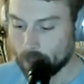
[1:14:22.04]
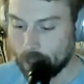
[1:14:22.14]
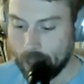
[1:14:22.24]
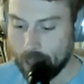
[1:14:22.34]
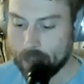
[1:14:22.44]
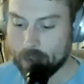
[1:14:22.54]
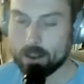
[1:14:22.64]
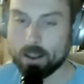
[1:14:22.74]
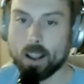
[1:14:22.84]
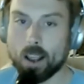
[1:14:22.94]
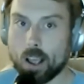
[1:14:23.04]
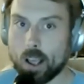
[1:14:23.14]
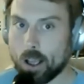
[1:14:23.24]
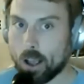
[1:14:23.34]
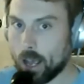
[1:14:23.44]
And
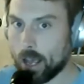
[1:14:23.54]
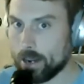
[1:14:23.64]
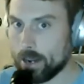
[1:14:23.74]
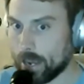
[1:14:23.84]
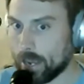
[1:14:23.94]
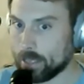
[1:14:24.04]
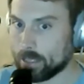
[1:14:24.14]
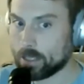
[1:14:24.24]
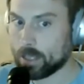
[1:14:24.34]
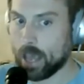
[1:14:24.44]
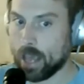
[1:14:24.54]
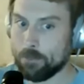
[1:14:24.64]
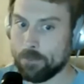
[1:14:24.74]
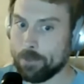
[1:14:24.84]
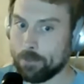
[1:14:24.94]
Hutton dies,
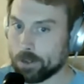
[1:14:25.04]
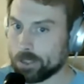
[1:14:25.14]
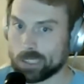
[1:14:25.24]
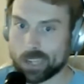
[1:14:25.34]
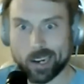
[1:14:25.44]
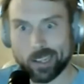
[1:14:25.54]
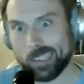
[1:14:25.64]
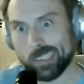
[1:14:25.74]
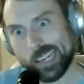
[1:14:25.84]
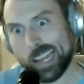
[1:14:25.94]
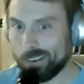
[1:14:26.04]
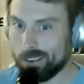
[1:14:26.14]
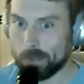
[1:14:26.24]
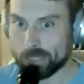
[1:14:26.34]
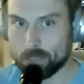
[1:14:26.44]
and people are just kind of like, I don't know
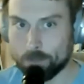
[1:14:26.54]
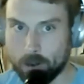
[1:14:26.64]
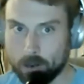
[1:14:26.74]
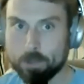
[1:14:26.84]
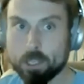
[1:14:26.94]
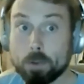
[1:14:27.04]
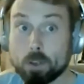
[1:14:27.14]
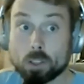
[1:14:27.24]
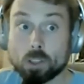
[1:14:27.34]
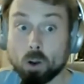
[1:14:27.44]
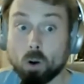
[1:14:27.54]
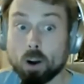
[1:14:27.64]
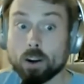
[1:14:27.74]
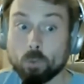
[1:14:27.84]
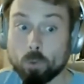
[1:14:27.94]
about this book, just because it's so
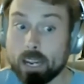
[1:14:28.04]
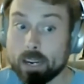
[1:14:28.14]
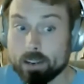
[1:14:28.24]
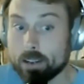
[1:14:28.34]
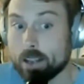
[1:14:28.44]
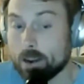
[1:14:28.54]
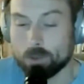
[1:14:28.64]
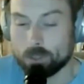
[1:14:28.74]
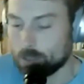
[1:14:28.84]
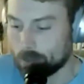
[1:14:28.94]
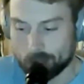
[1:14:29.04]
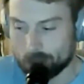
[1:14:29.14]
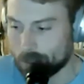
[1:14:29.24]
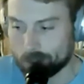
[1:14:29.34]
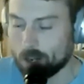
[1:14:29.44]
hard to read, and it was just, he
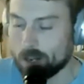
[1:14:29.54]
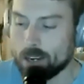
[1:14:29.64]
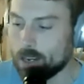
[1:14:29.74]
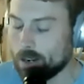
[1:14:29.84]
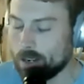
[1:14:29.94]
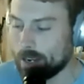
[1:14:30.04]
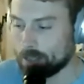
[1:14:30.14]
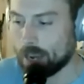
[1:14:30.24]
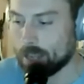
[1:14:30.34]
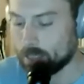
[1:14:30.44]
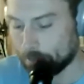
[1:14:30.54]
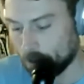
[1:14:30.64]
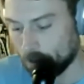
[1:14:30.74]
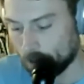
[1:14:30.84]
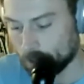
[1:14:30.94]
just couldn't get his concept
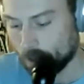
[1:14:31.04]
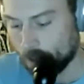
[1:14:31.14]
across.